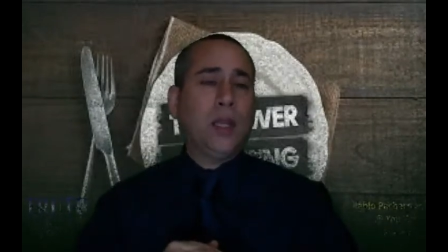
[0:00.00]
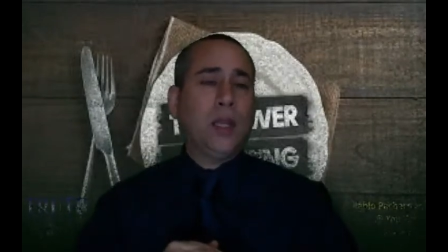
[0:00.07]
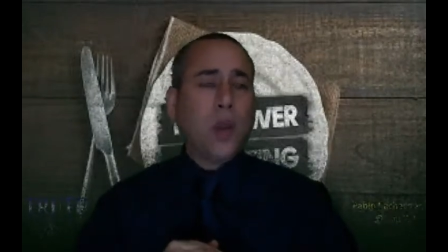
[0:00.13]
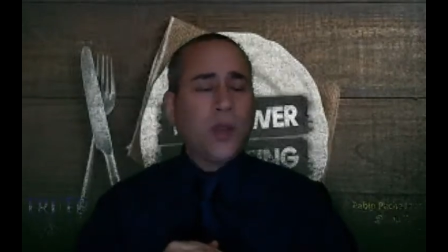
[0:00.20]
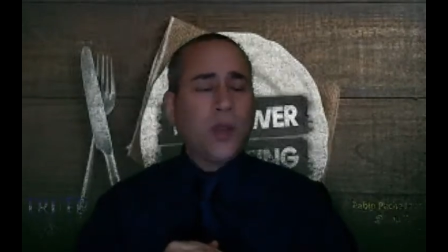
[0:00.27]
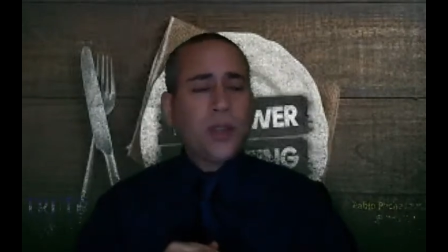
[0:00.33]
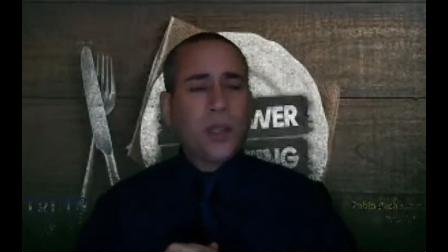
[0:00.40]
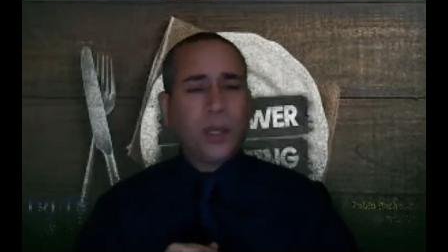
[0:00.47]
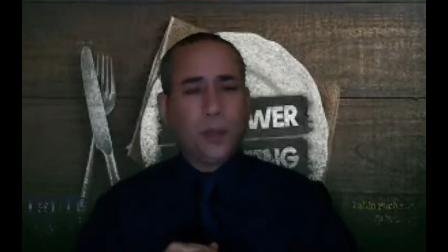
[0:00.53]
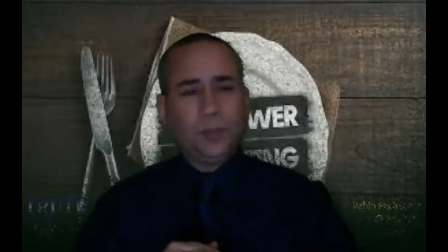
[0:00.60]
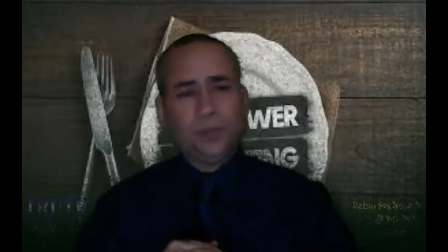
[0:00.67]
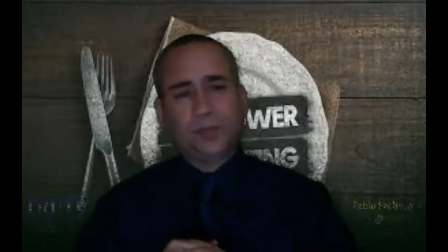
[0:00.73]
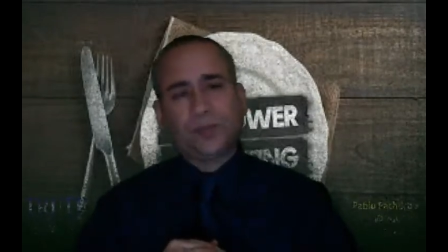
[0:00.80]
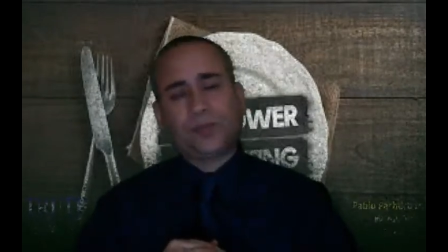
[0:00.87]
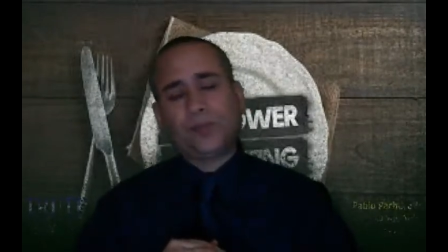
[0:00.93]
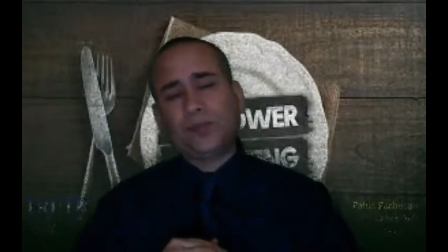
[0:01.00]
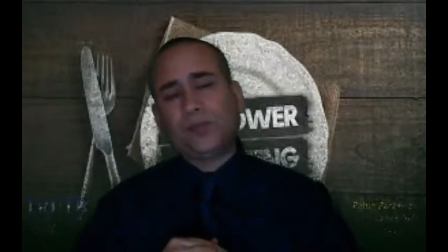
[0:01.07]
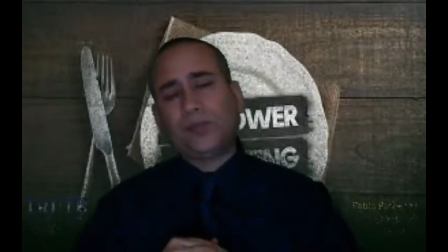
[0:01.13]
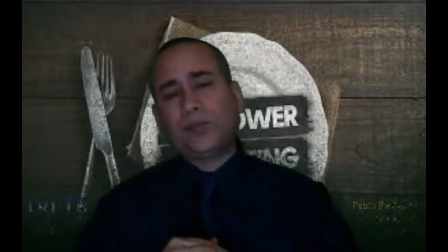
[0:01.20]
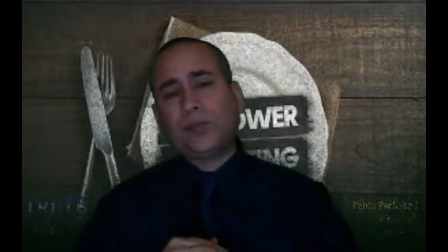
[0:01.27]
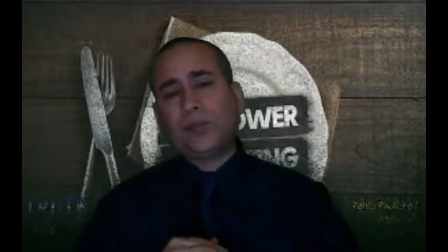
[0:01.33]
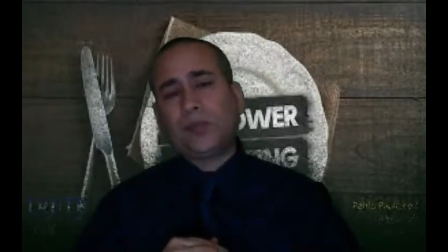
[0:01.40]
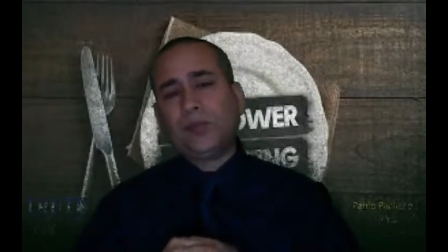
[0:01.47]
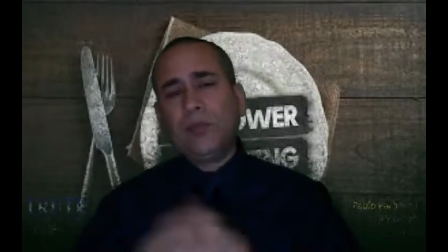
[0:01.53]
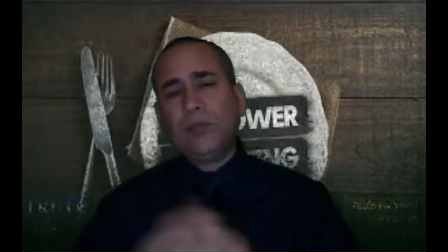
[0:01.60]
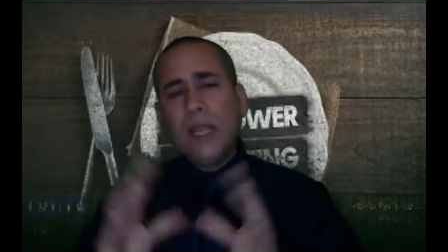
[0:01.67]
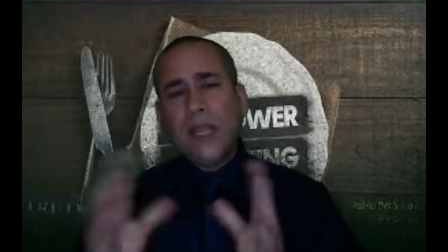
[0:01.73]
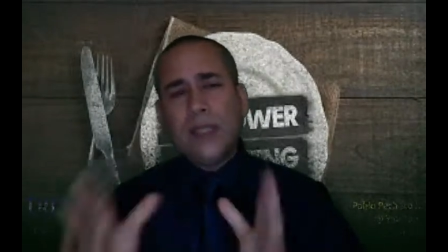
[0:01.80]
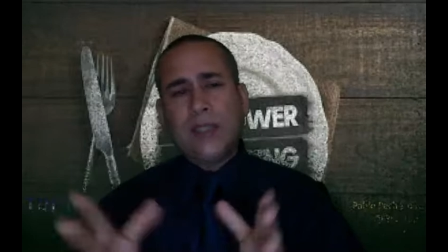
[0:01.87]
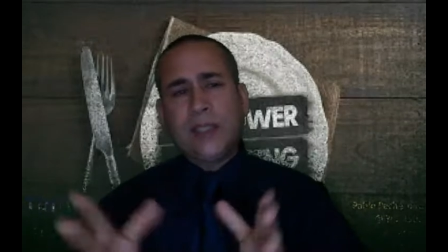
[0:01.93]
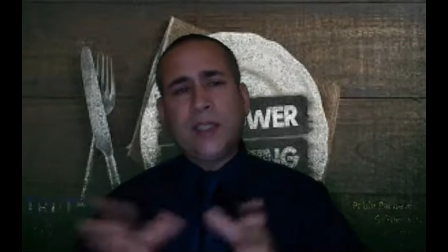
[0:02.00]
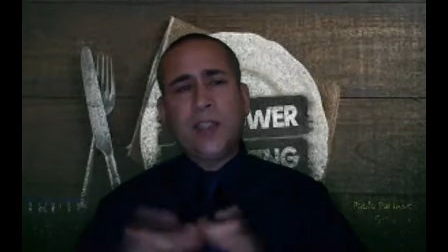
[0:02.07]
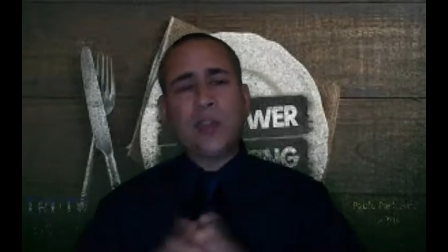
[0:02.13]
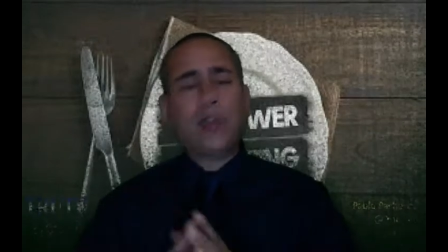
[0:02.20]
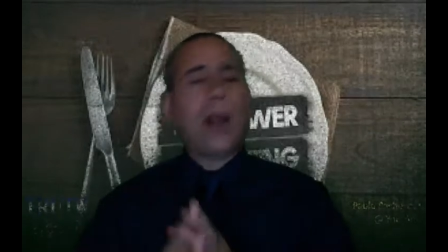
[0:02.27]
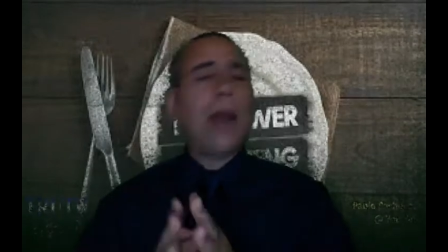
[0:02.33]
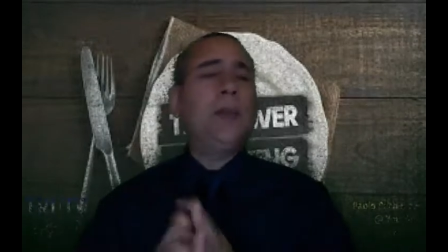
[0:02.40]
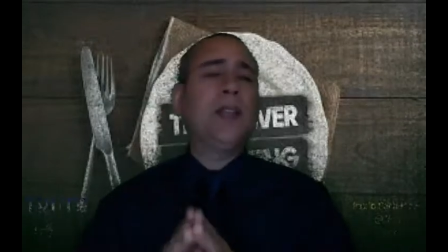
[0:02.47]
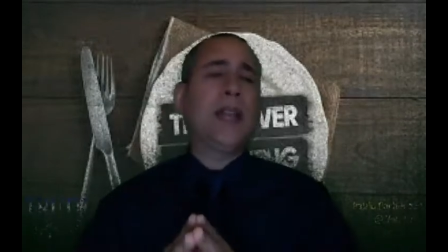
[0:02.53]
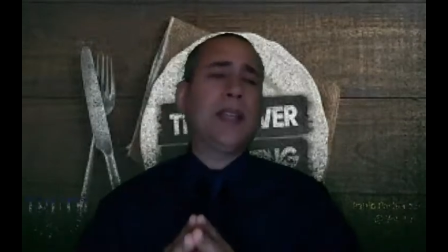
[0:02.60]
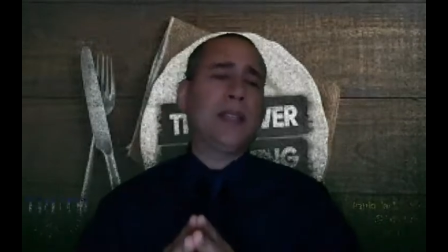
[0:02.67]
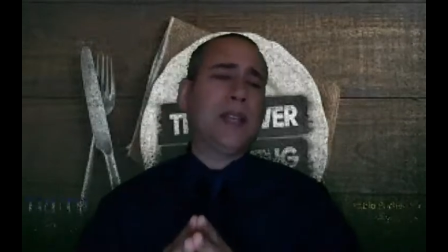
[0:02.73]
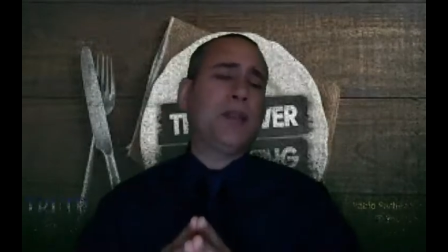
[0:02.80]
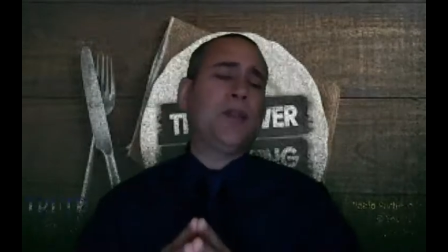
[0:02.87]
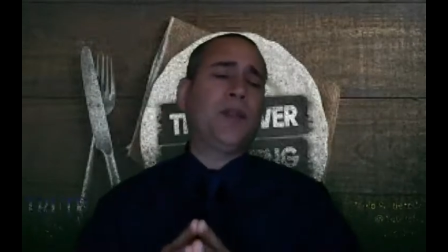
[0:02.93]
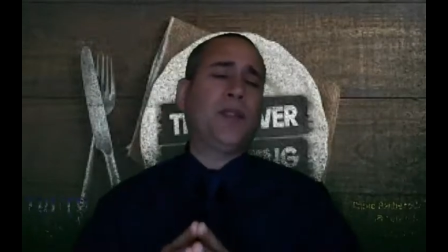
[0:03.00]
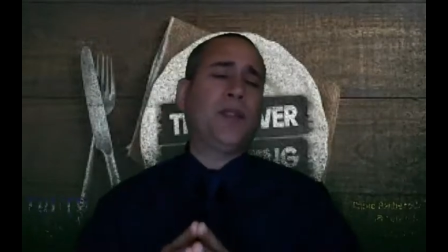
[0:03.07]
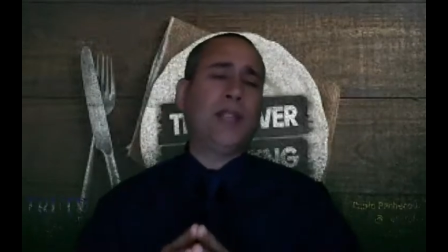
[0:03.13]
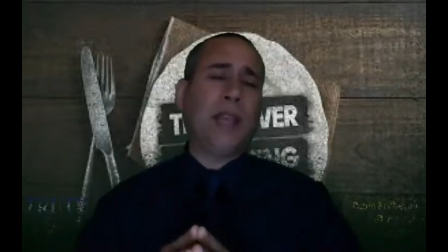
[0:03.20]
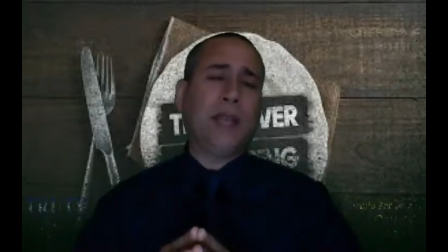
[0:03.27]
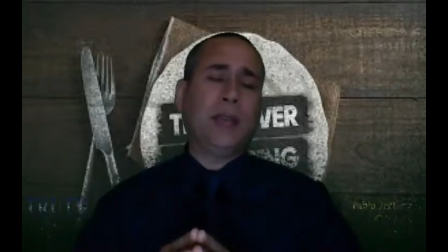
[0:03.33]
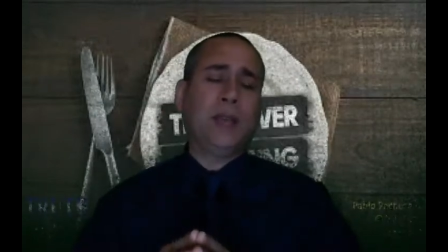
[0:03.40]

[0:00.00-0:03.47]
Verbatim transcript: Notice here, it's described in Isaiah 58,